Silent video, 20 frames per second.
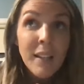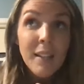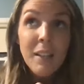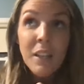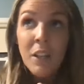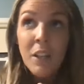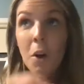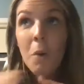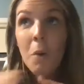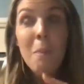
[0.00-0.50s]

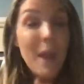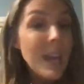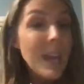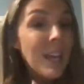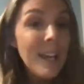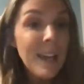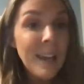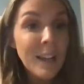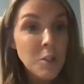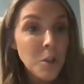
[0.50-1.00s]
make
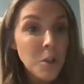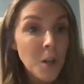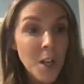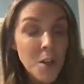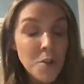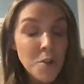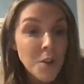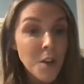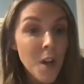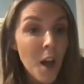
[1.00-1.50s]
an extra
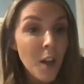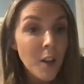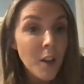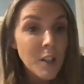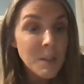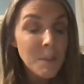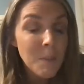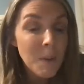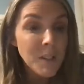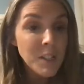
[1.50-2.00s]

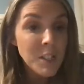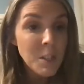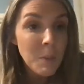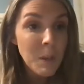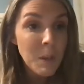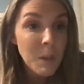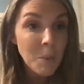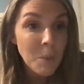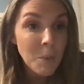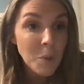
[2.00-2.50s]
$100 a month to
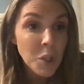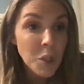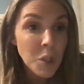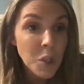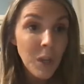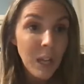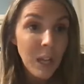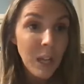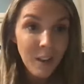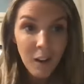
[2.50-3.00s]
be able to
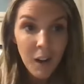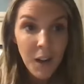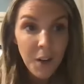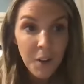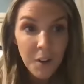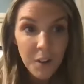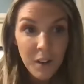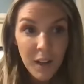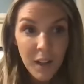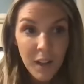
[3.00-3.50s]
go get your
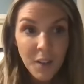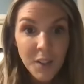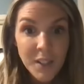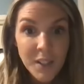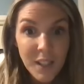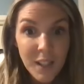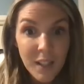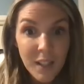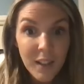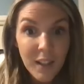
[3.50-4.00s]
hair and
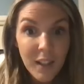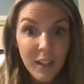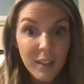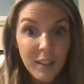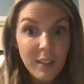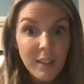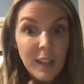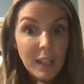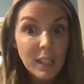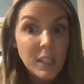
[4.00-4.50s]
nails done,
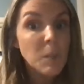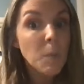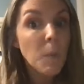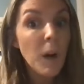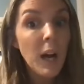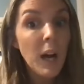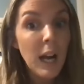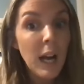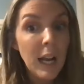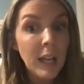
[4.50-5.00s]
that's
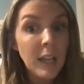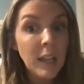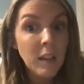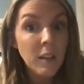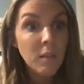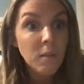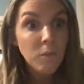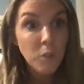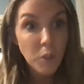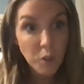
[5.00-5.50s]
why
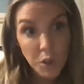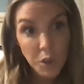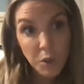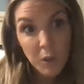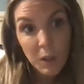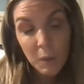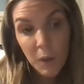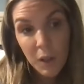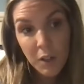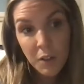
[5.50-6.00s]
you're
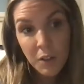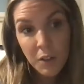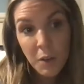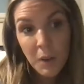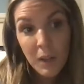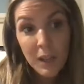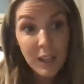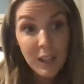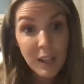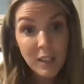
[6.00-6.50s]
doing what you're
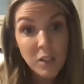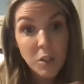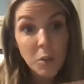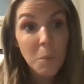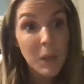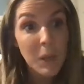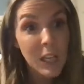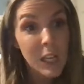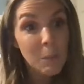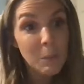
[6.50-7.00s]
doing. And so
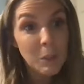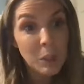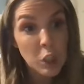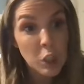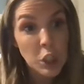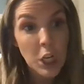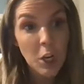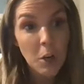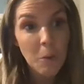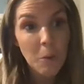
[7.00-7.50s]
being able to
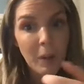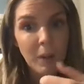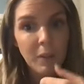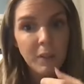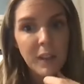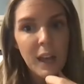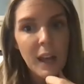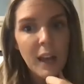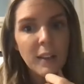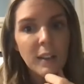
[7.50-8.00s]
share about
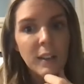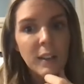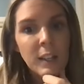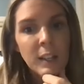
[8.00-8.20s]
that.